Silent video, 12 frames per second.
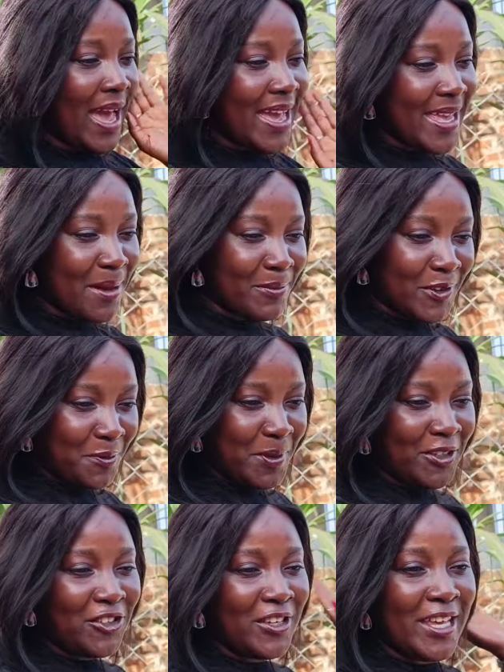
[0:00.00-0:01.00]
am
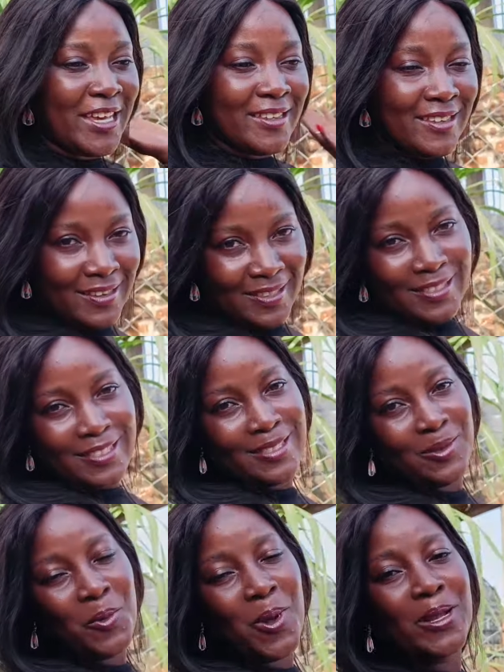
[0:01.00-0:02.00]
speechless.
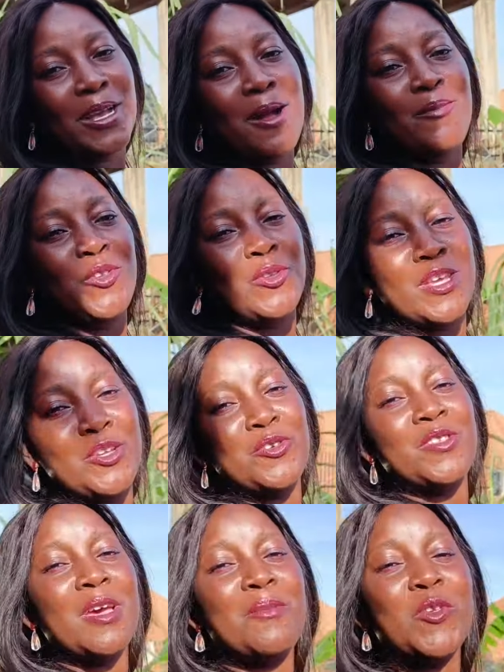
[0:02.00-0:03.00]
Welcome to the new
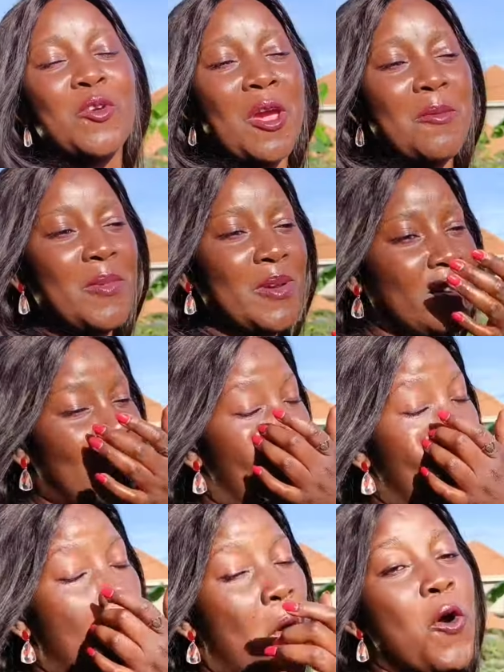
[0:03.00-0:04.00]
subscribers.
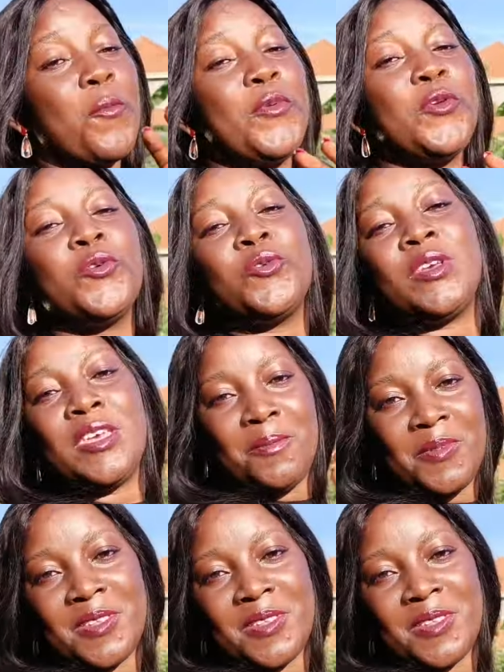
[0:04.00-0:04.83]
Hope you keep